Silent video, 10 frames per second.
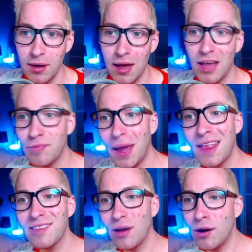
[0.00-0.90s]
His
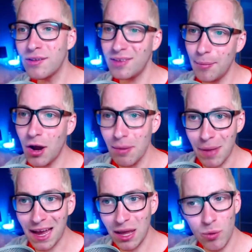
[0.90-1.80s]
pants are
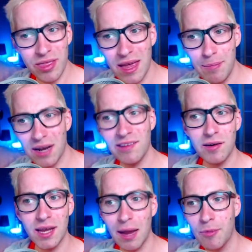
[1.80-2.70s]
semi-baggy with a
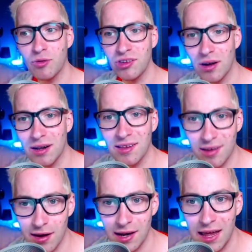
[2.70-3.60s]
military camo style
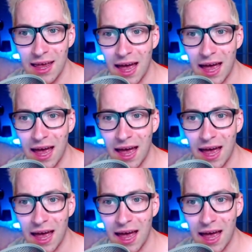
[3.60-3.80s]
design,